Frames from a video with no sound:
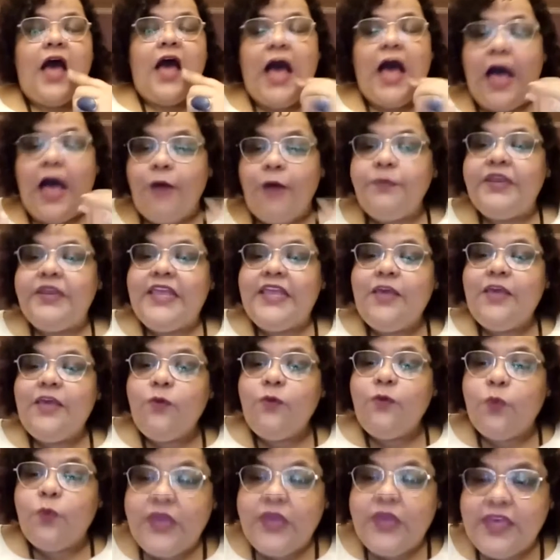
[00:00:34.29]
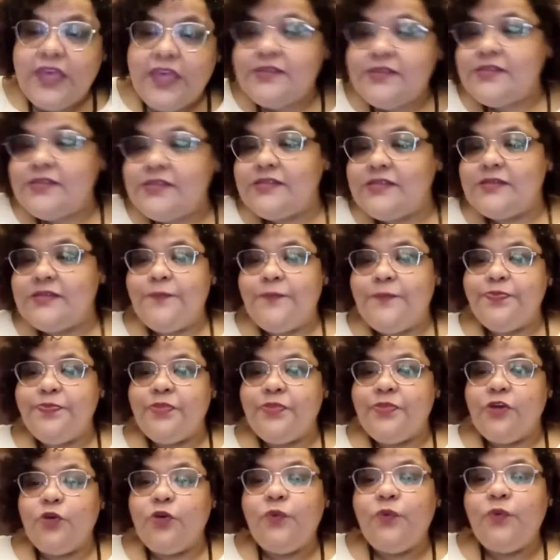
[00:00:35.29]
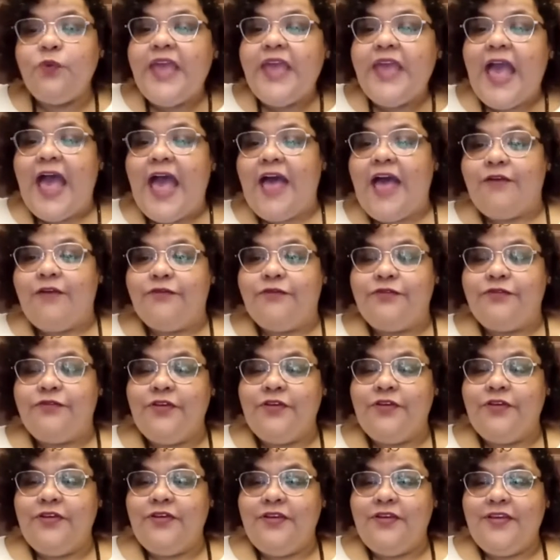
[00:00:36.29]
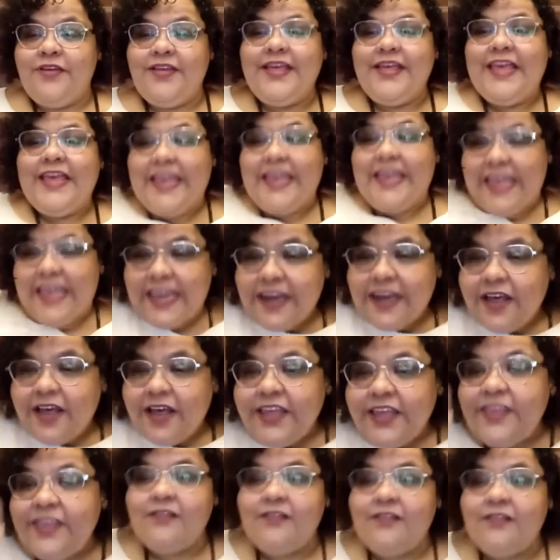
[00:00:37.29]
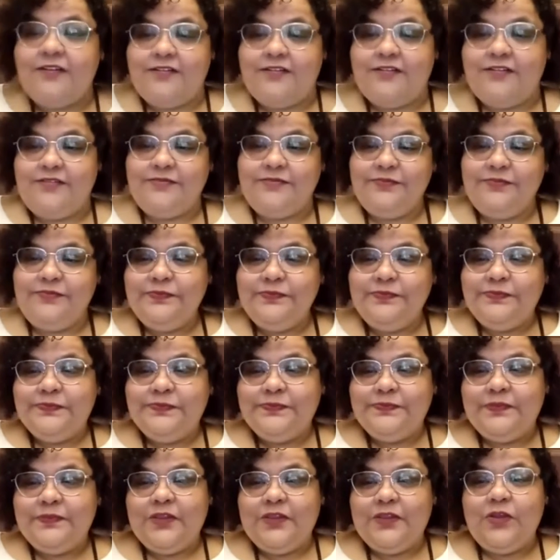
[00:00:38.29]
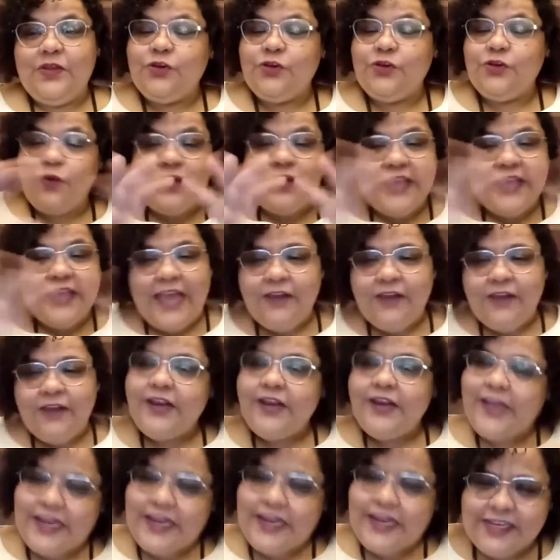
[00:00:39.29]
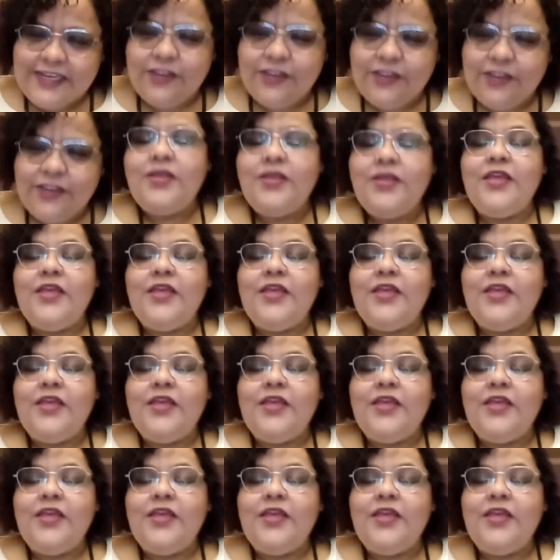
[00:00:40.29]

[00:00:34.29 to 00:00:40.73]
How many weeks do we have in a year? Don't calculate, I'll tell you.